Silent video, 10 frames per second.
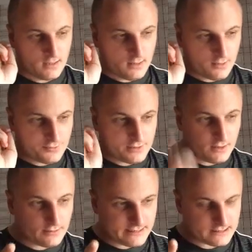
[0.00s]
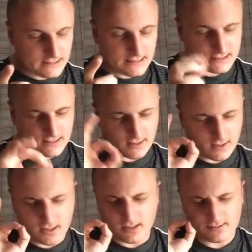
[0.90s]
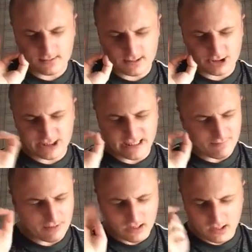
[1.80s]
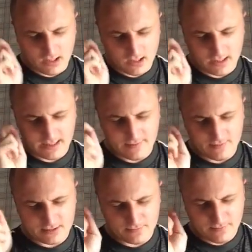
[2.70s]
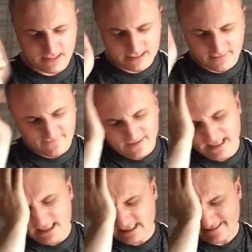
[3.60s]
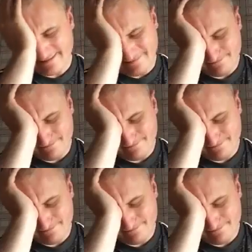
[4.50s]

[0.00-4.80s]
Oh, the goal against Leicester. Oh, the chip. Oh, it was magnifique.